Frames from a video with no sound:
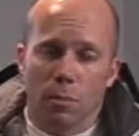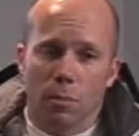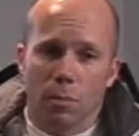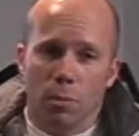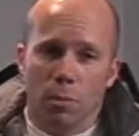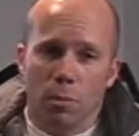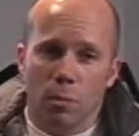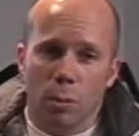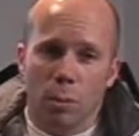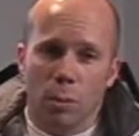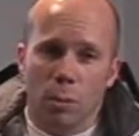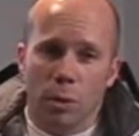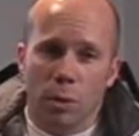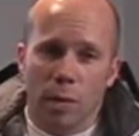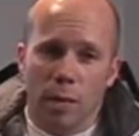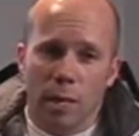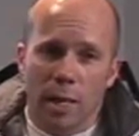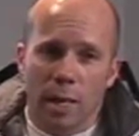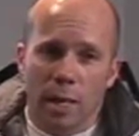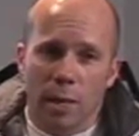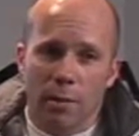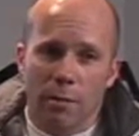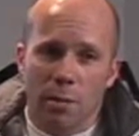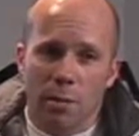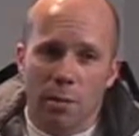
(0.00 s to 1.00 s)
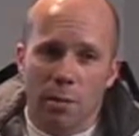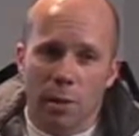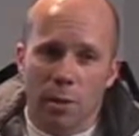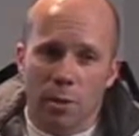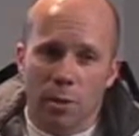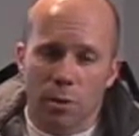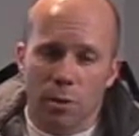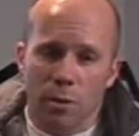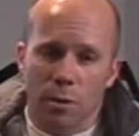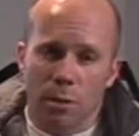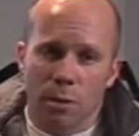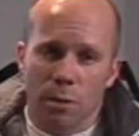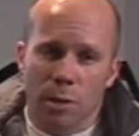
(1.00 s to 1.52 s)
we have to make
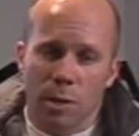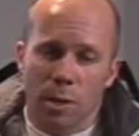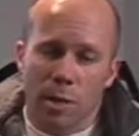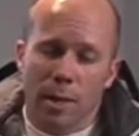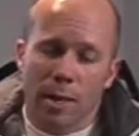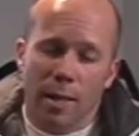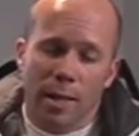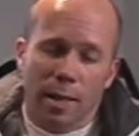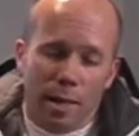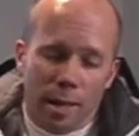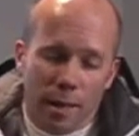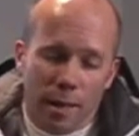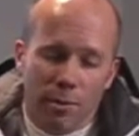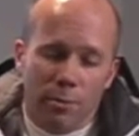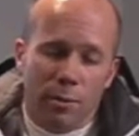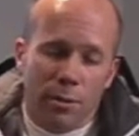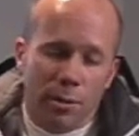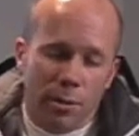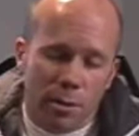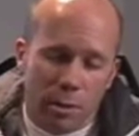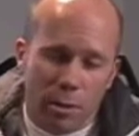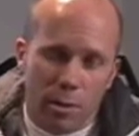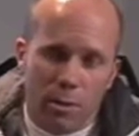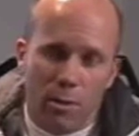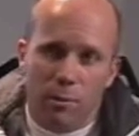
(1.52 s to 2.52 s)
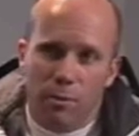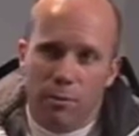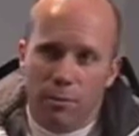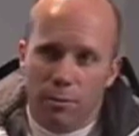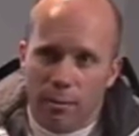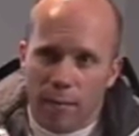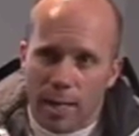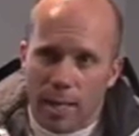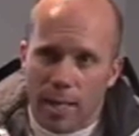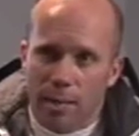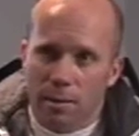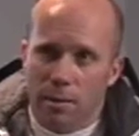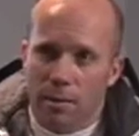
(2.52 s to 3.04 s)
sure that every single
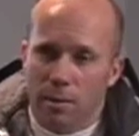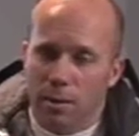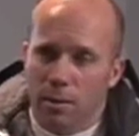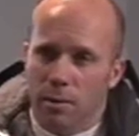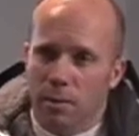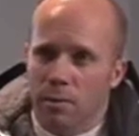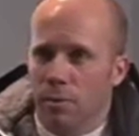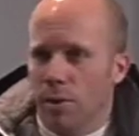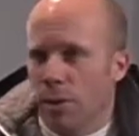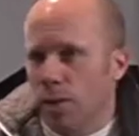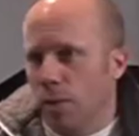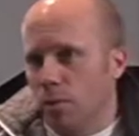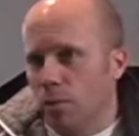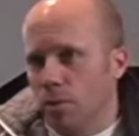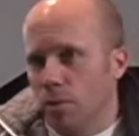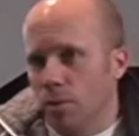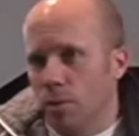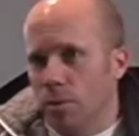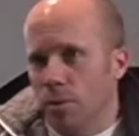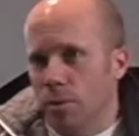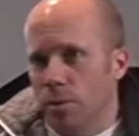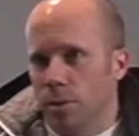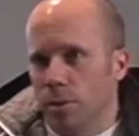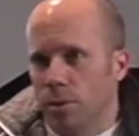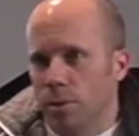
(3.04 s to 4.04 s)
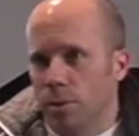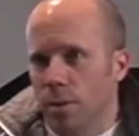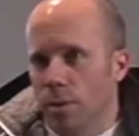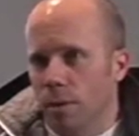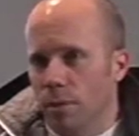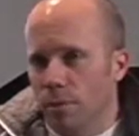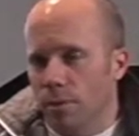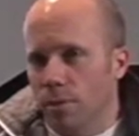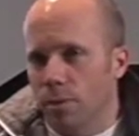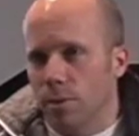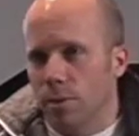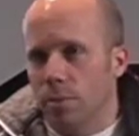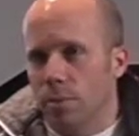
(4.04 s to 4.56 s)
facet of that world is
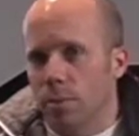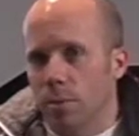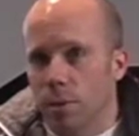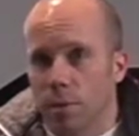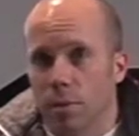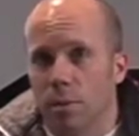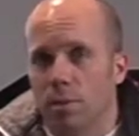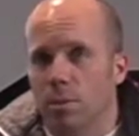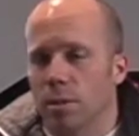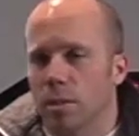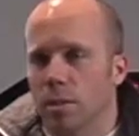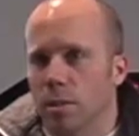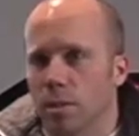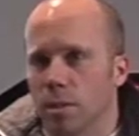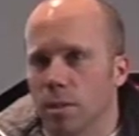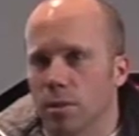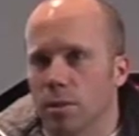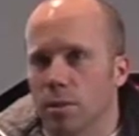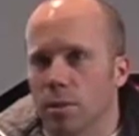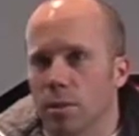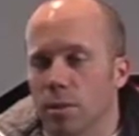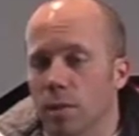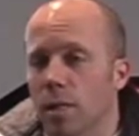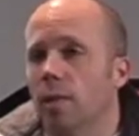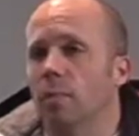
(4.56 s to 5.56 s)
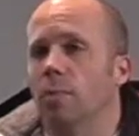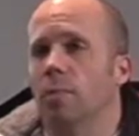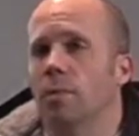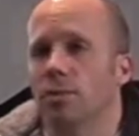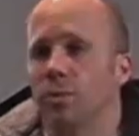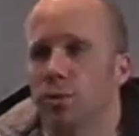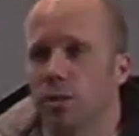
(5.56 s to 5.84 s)
covered with a particular type of